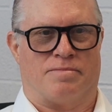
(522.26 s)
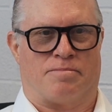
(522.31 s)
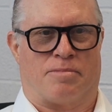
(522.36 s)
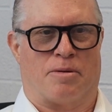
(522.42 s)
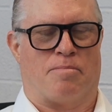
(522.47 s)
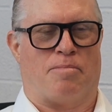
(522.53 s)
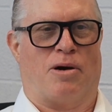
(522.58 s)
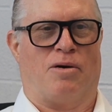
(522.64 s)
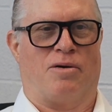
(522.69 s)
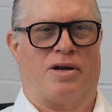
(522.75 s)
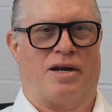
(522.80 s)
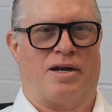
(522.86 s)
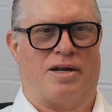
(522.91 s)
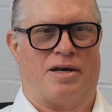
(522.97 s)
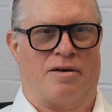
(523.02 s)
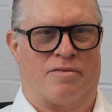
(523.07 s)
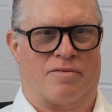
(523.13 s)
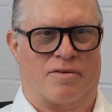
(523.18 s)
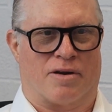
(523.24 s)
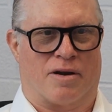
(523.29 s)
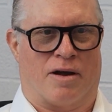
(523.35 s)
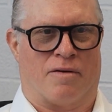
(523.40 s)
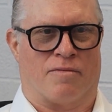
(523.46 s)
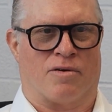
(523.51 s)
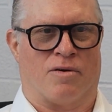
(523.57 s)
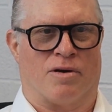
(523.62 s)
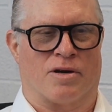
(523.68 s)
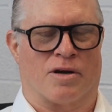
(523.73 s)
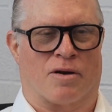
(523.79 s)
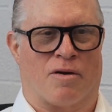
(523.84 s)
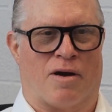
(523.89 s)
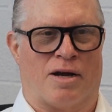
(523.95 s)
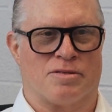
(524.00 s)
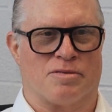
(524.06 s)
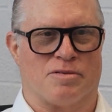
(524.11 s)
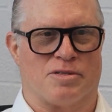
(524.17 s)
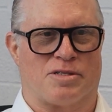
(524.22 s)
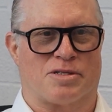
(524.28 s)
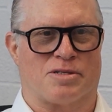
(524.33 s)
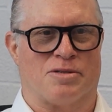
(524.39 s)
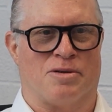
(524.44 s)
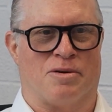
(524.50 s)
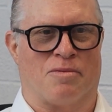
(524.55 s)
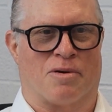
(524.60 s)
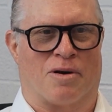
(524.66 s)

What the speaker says: proponent of going to graduate school.